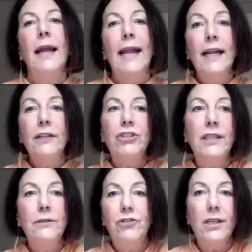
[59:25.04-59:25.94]
And
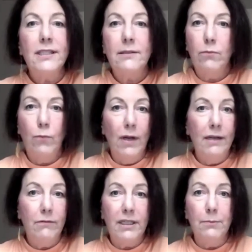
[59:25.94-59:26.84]
she just
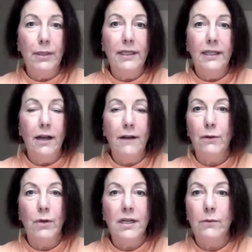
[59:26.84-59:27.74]
went completely off
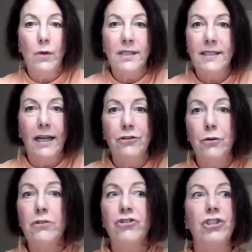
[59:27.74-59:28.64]
the one-on-one
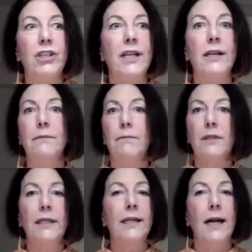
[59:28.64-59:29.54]
schedule. She
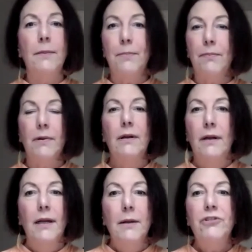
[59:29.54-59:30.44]
lit up.
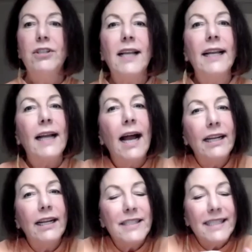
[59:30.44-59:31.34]
She's like,
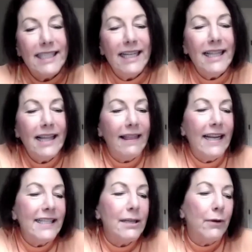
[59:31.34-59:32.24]
I could see the
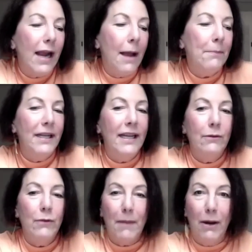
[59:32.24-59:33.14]
things that were
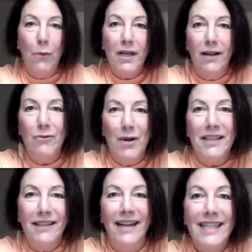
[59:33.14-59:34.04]
happening with my
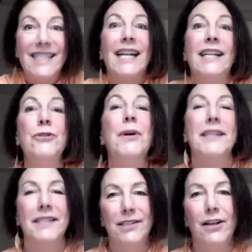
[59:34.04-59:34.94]
one-on-one clients that I knew
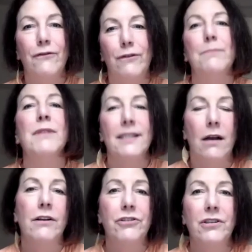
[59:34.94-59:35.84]
I could solve with
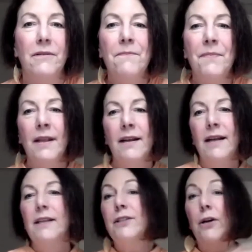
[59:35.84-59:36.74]
massage.
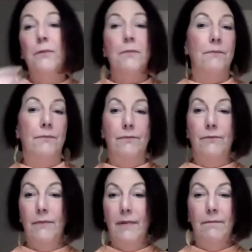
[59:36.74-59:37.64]
So
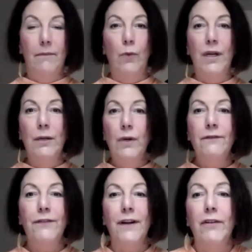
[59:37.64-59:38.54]

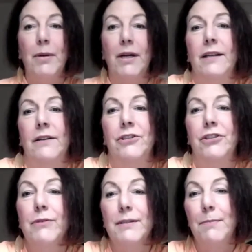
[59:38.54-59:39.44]
win-win for everybody.
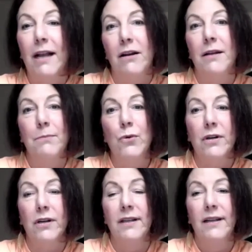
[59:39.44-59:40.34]
She was back on
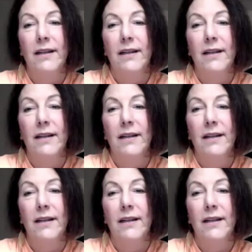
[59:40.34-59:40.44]
board.